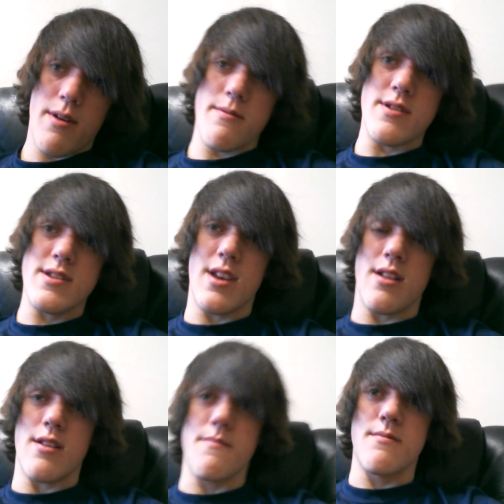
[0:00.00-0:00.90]
I'll probably just
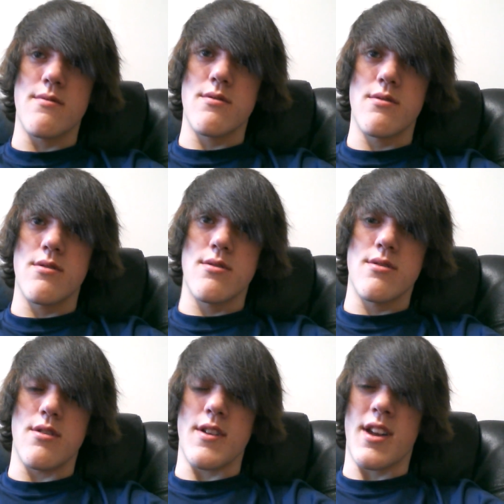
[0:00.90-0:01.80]
set it up
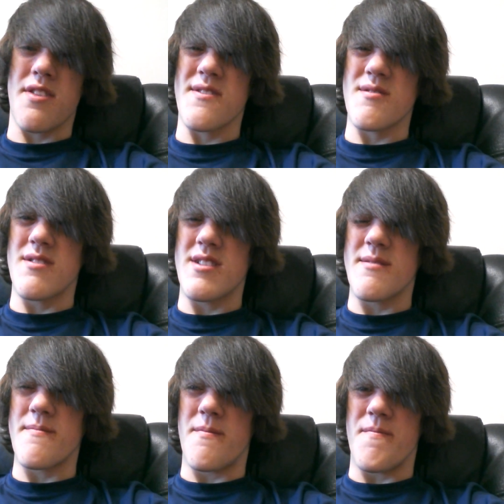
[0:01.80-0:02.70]
to look at the
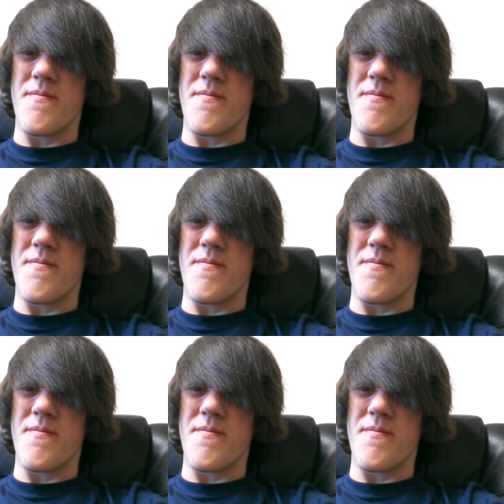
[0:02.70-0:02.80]
screen.